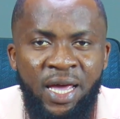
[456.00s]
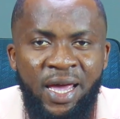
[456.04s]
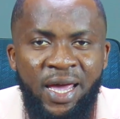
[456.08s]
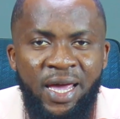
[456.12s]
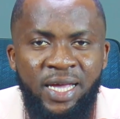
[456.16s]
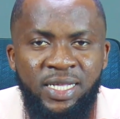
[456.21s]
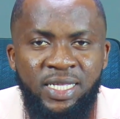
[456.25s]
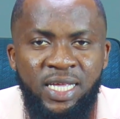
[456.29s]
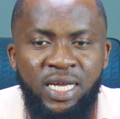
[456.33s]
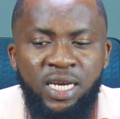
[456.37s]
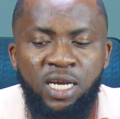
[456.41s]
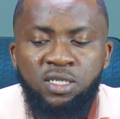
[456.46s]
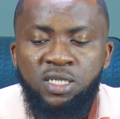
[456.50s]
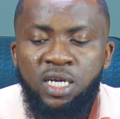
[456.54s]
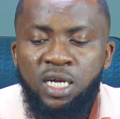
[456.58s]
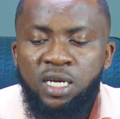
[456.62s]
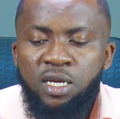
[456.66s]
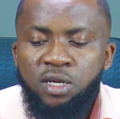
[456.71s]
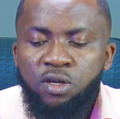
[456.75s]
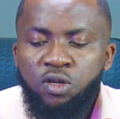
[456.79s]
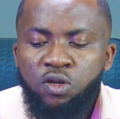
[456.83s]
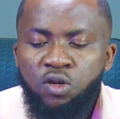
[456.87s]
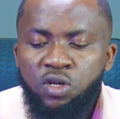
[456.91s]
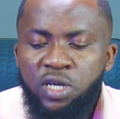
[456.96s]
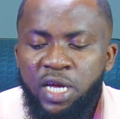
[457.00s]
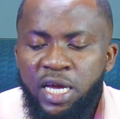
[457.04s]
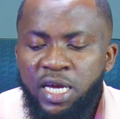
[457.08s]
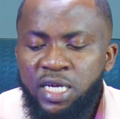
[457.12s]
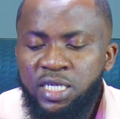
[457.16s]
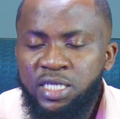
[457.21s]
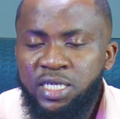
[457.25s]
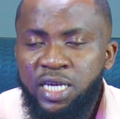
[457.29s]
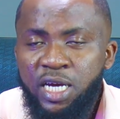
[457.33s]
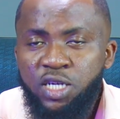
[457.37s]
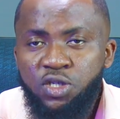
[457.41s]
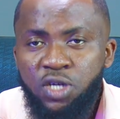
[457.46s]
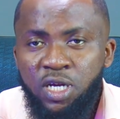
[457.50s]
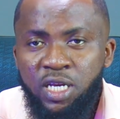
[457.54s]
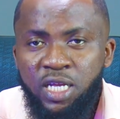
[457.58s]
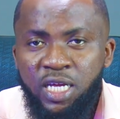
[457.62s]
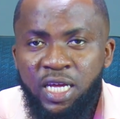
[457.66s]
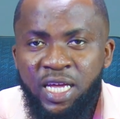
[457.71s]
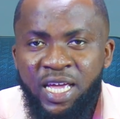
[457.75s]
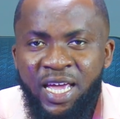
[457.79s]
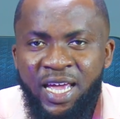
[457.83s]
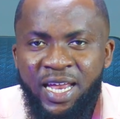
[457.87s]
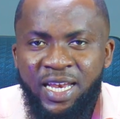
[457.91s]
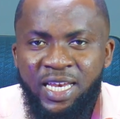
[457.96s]
it turned out that, the EC
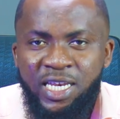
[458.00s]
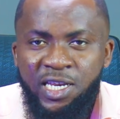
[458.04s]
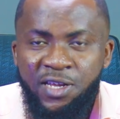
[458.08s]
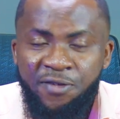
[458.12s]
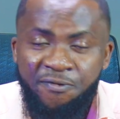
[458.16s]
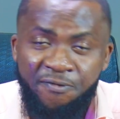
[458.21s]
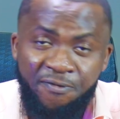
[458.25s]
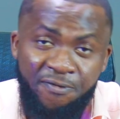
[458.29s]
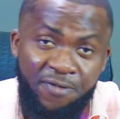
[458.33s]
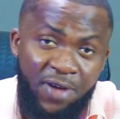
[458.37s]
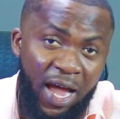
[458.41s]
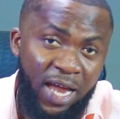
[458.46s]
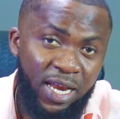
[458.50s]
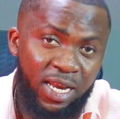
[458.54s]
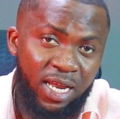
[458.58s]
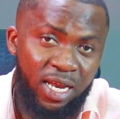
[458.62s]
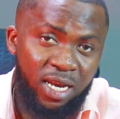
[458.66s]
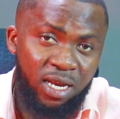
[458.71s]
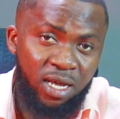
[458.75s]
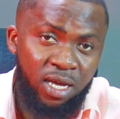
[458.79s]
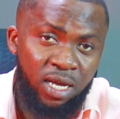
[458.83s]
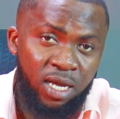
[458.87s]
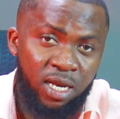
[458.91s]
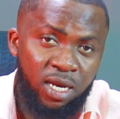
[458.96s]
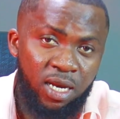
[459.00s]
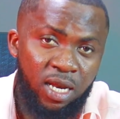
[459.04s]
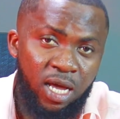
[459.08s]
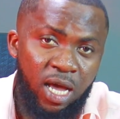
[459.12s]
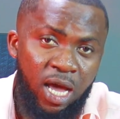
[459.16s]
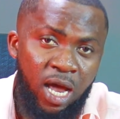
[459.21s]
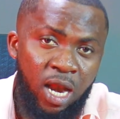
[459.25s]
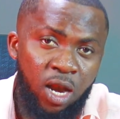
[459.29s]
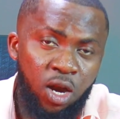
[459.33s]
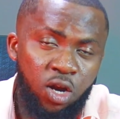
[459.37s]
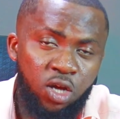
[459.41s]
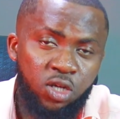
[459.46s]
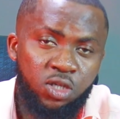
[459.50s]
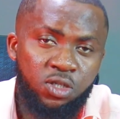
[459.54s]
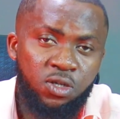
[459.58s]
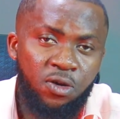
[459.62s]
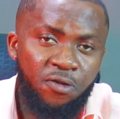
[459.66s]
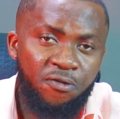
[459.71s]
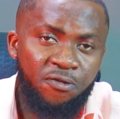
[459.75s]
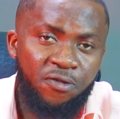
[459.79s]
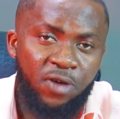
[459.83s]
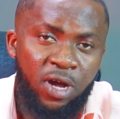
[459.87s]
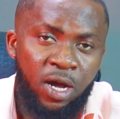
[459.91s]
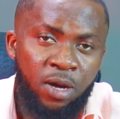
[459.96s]
actually divided a lot of